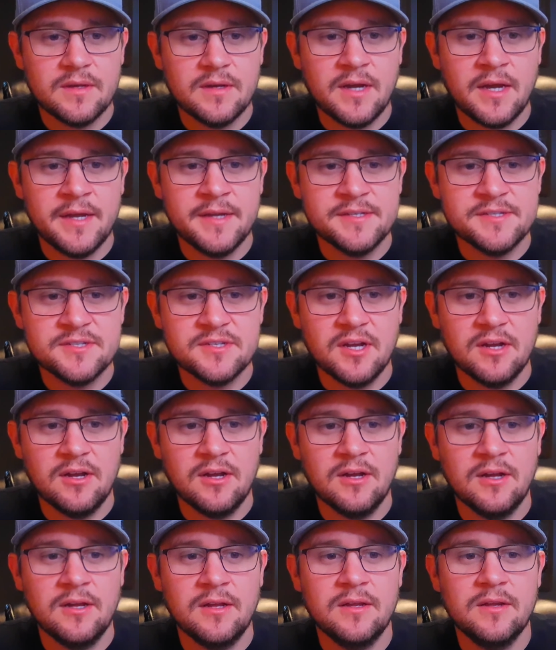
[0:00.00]
I
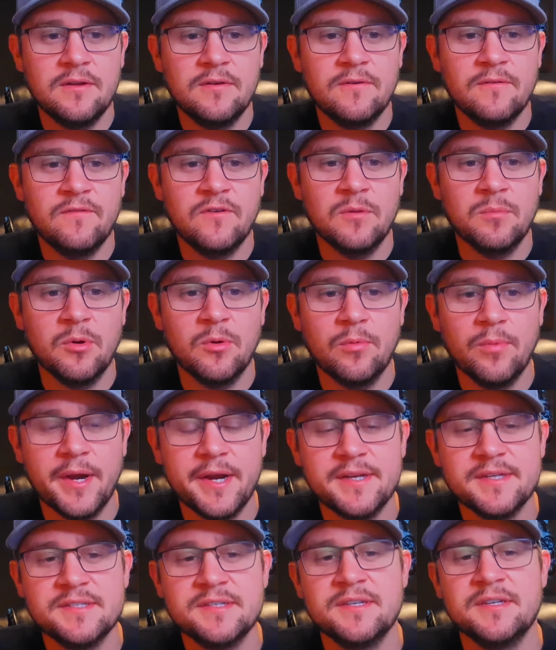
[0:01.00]
saw from a
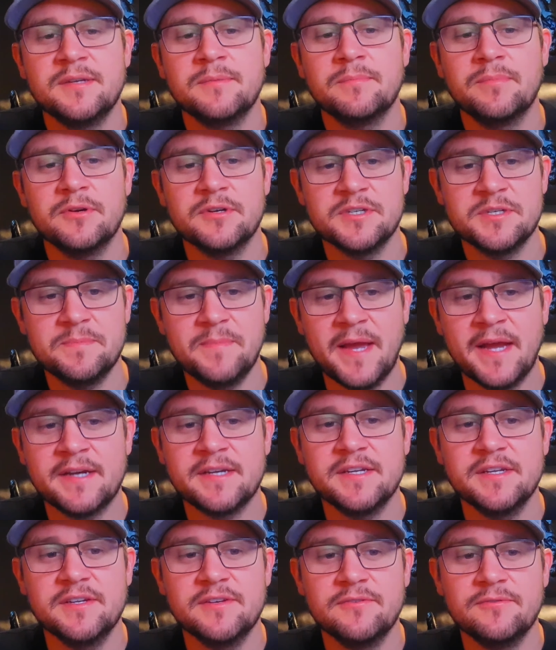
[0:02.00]
racing
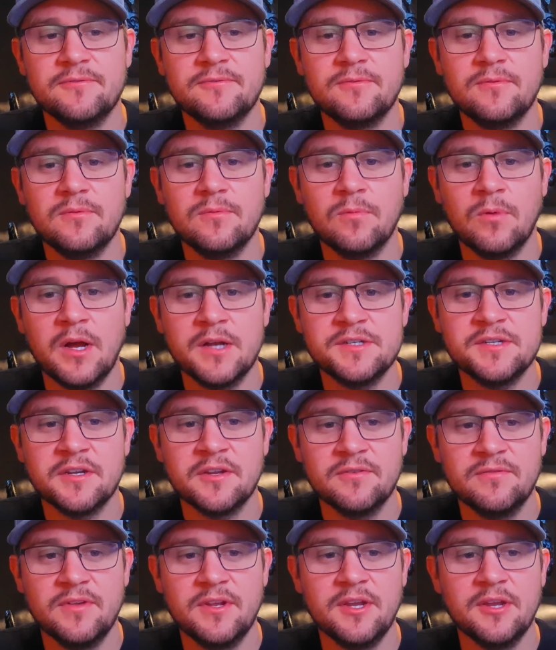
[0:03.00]
perspective
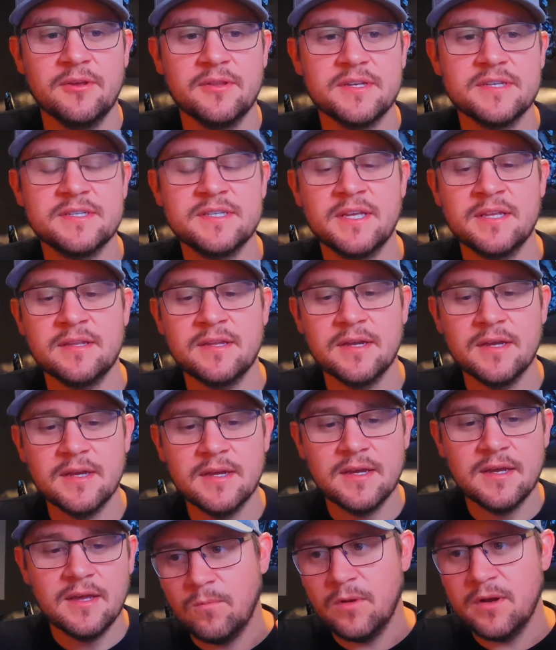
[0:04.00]
watching a video that said
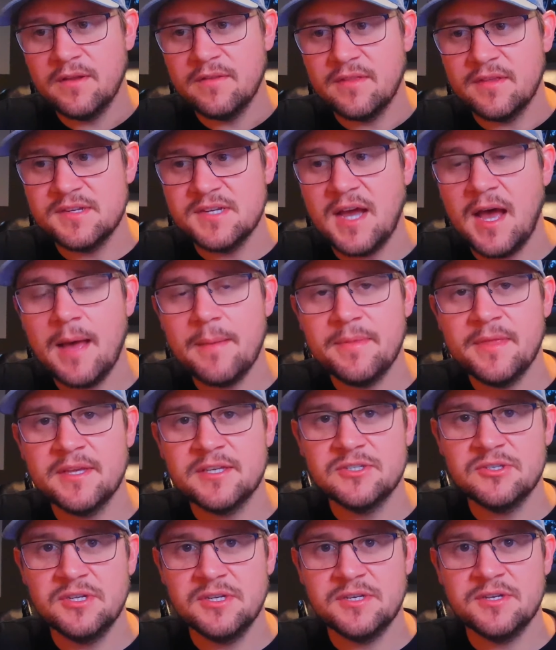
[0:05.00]
one of the top
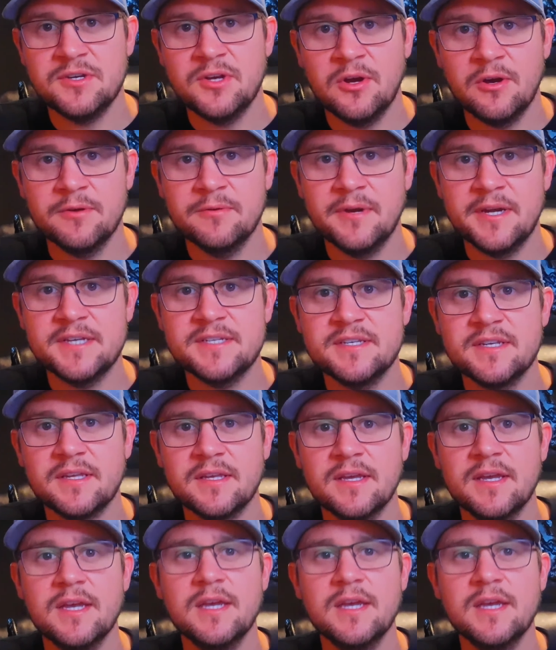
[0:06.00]
things you need to know in racing